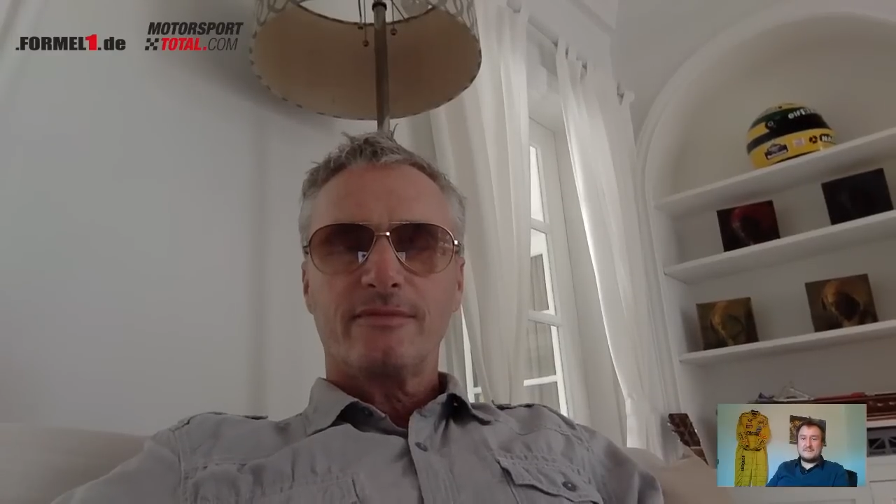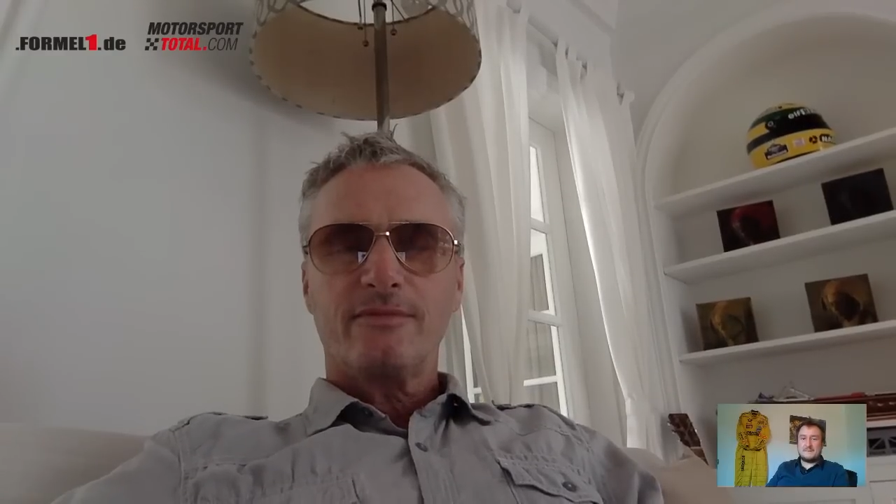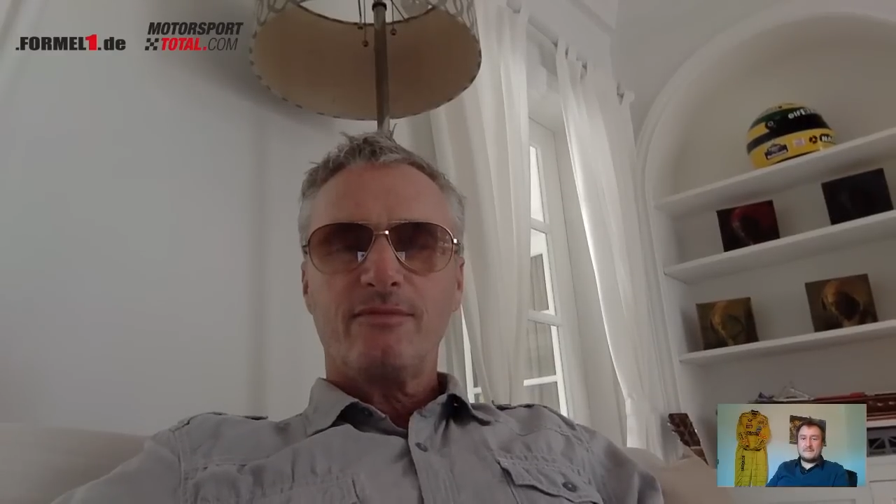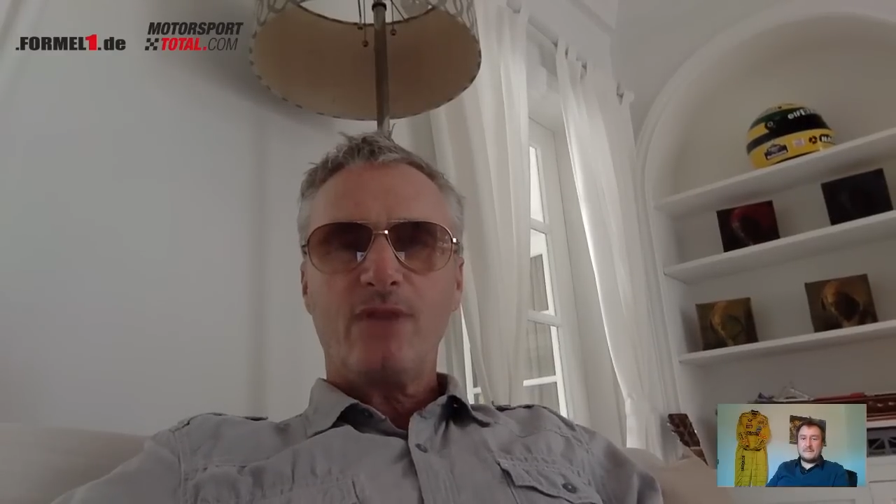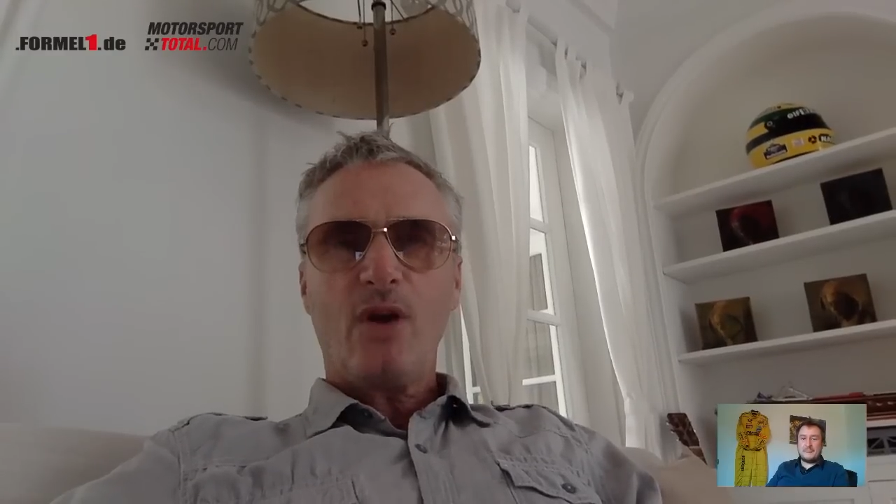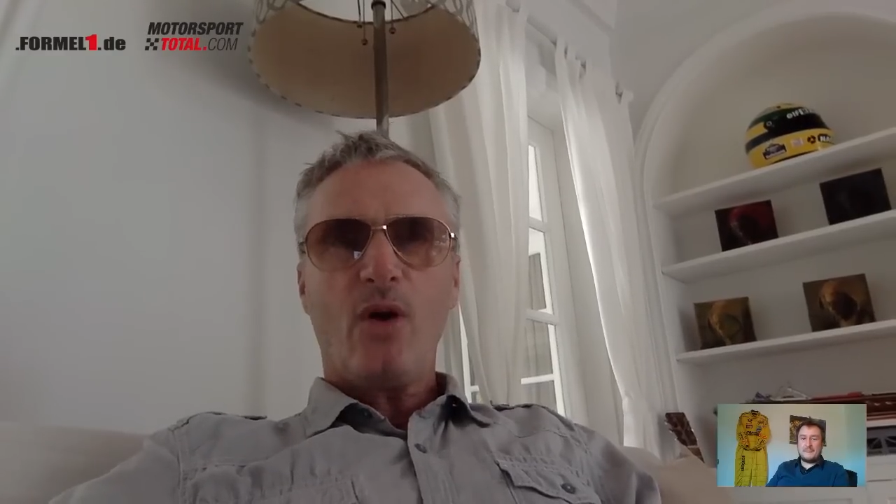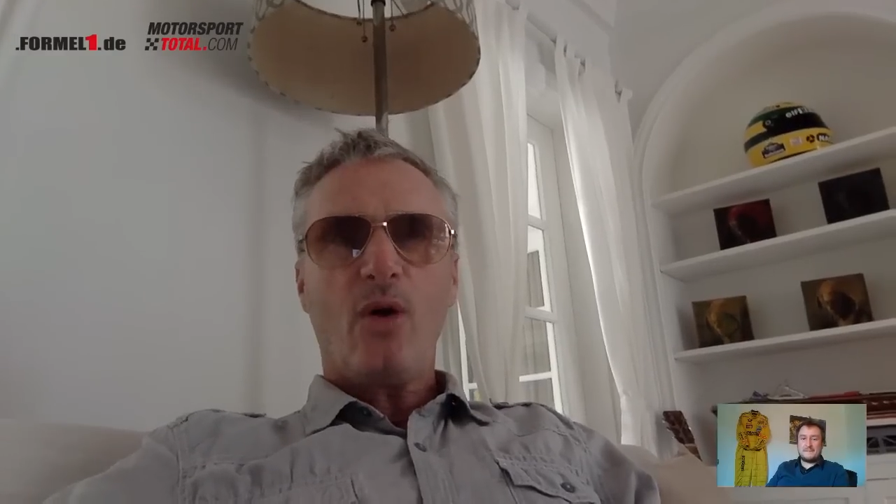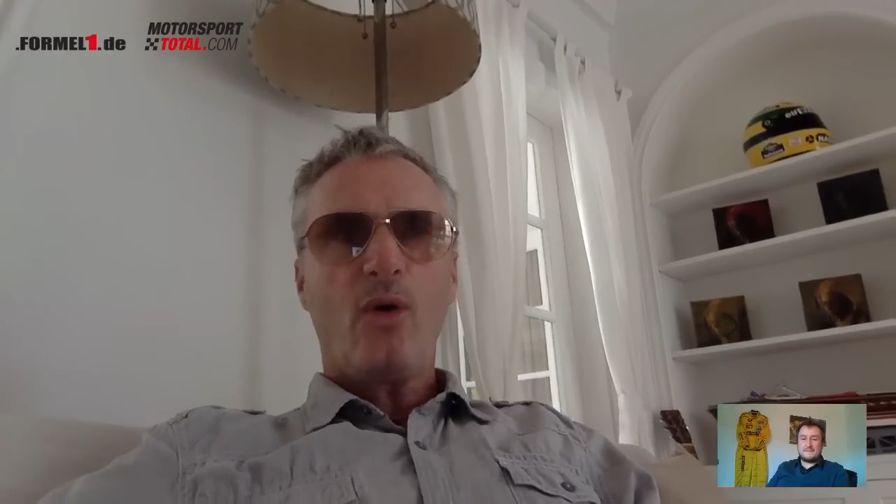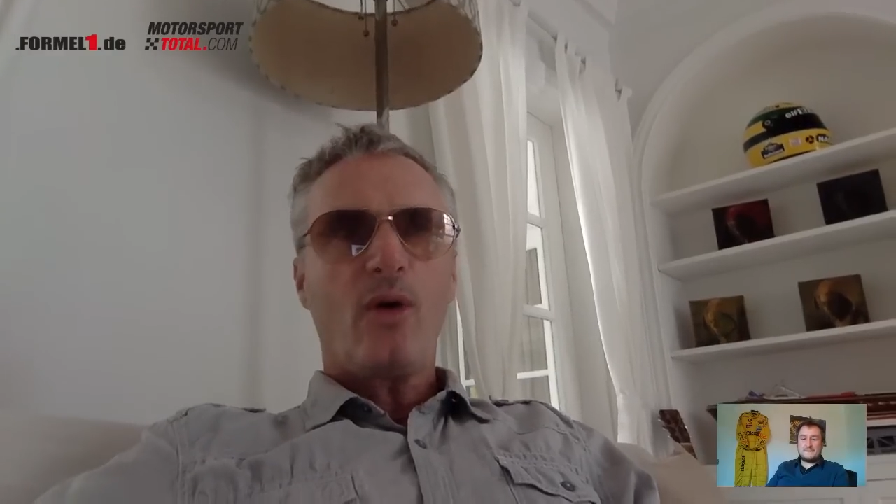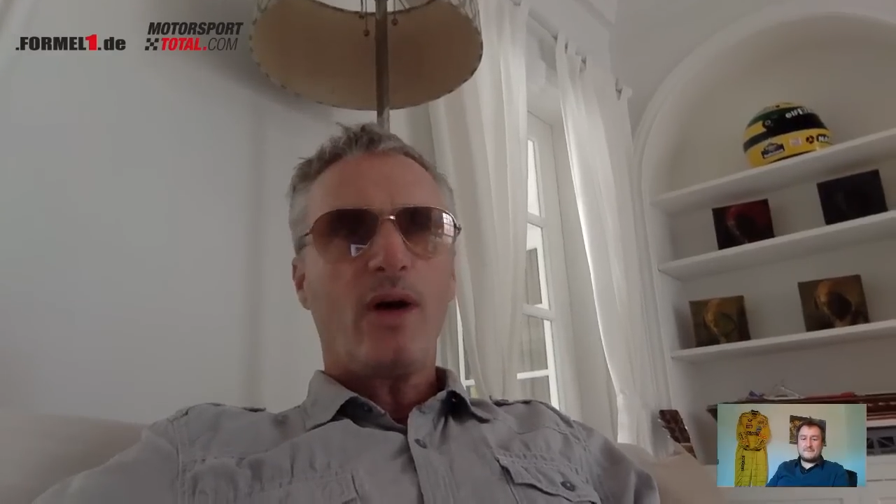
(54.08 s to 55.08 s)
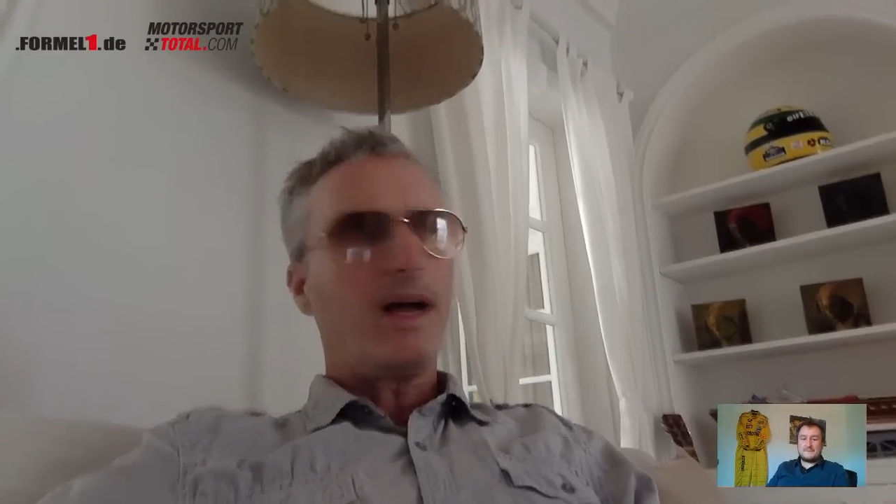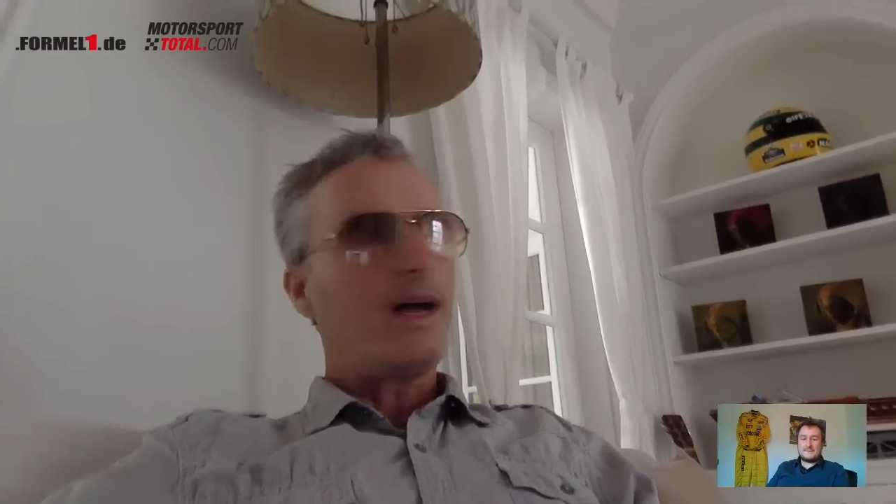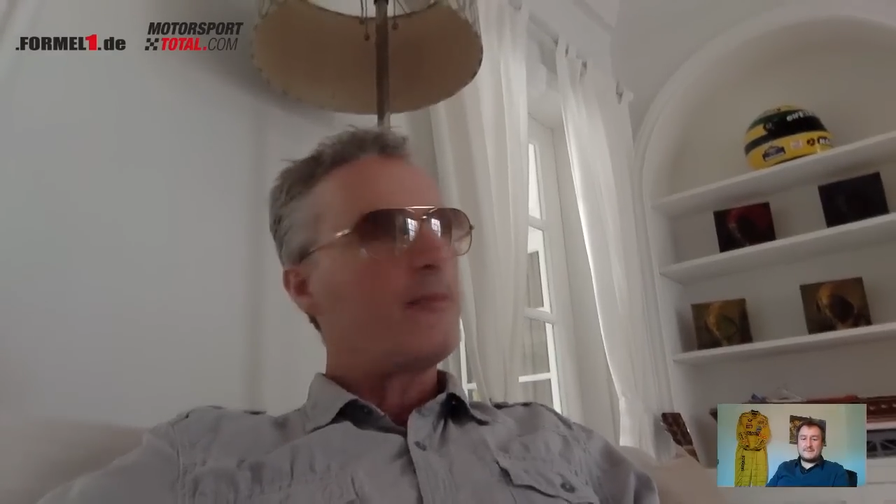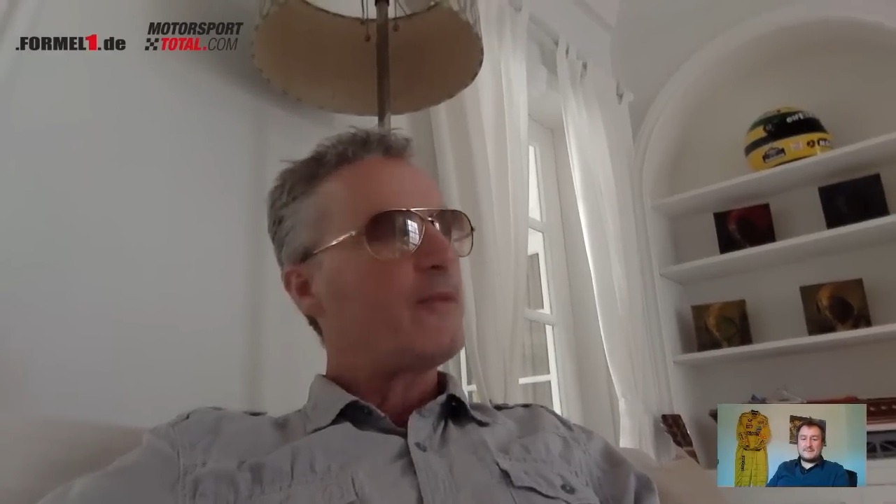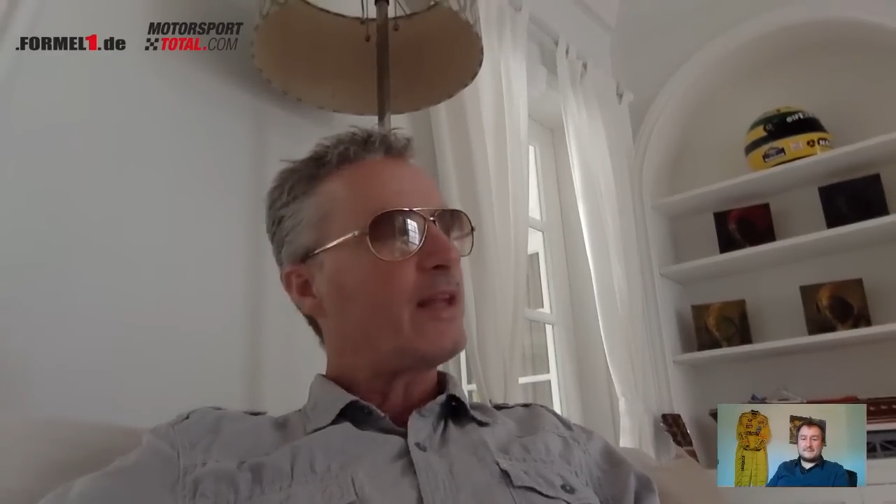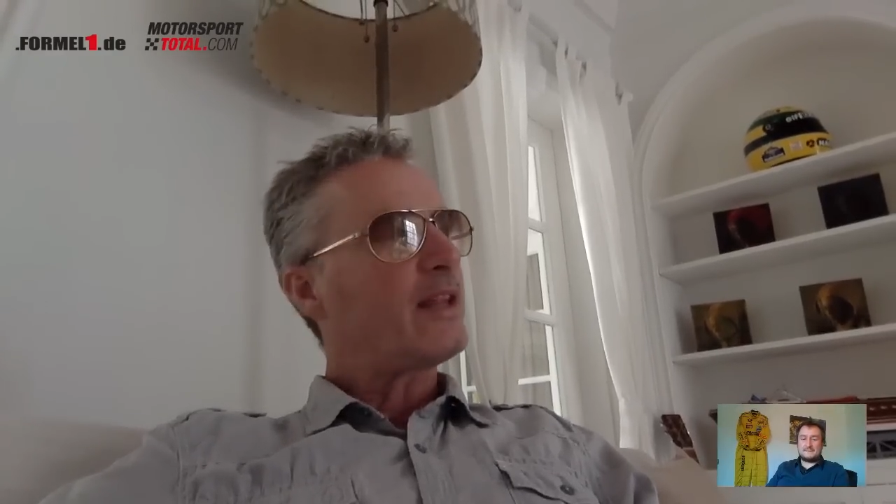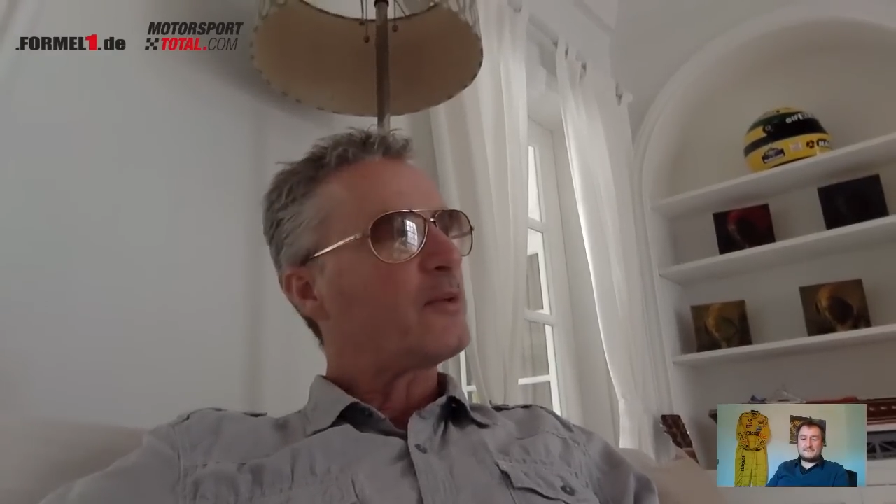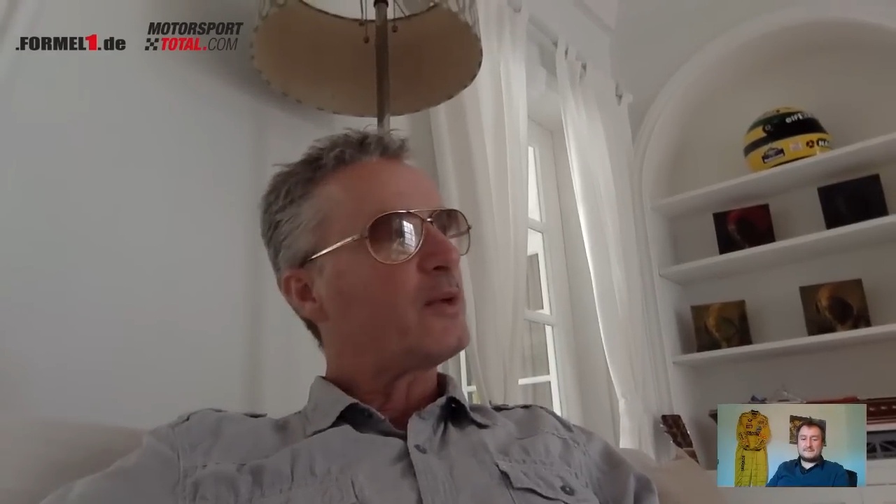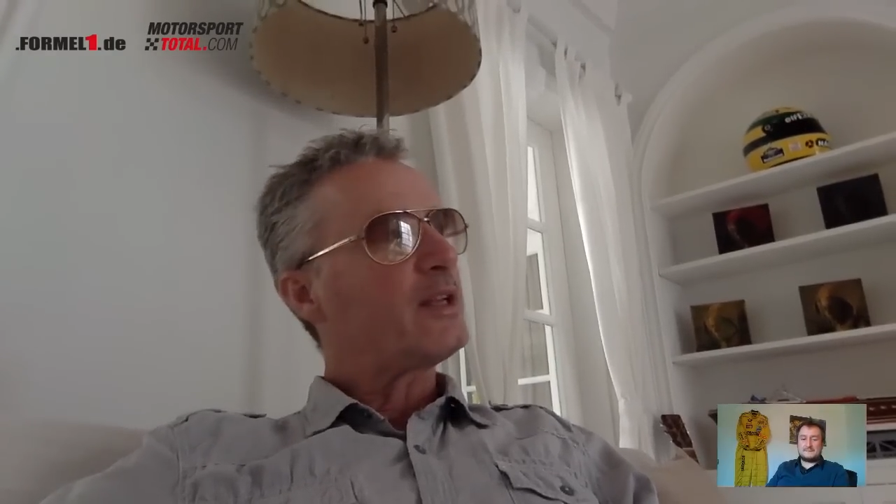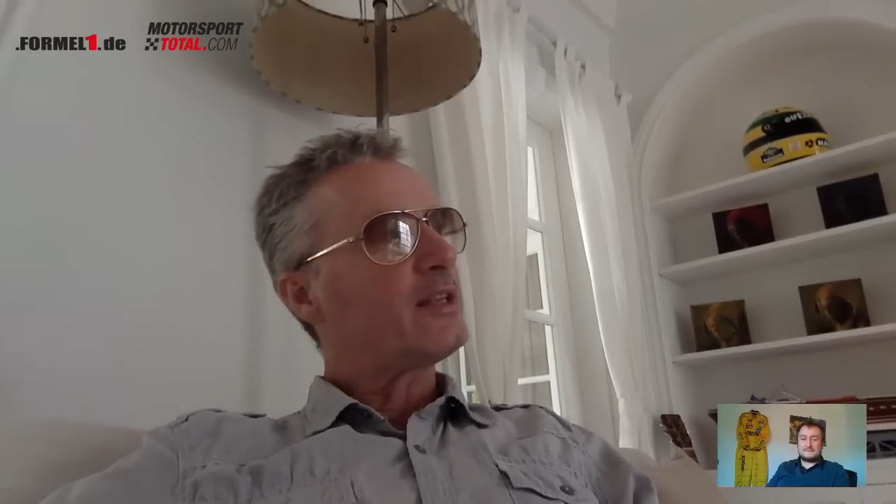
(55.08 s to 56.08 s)
No, I
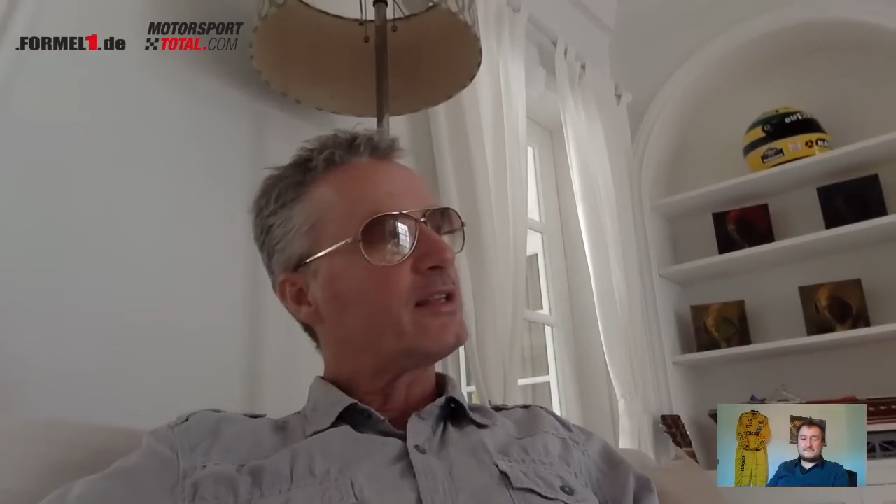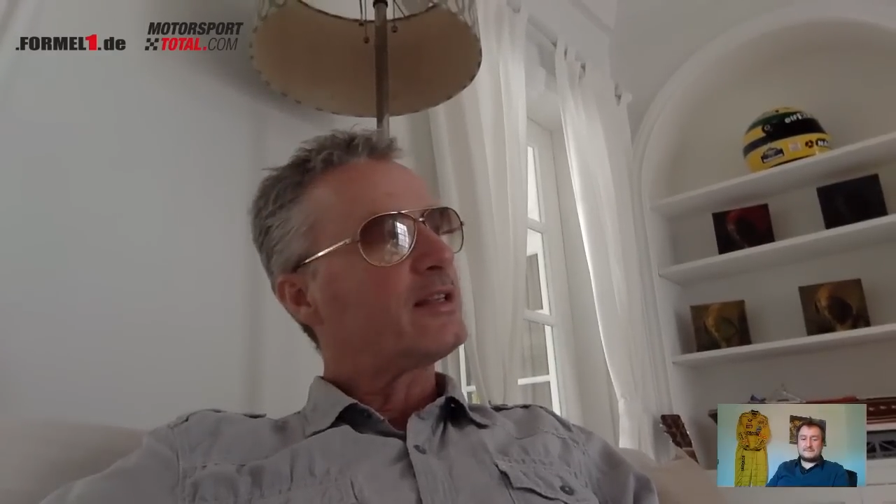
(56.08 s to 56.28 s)
think we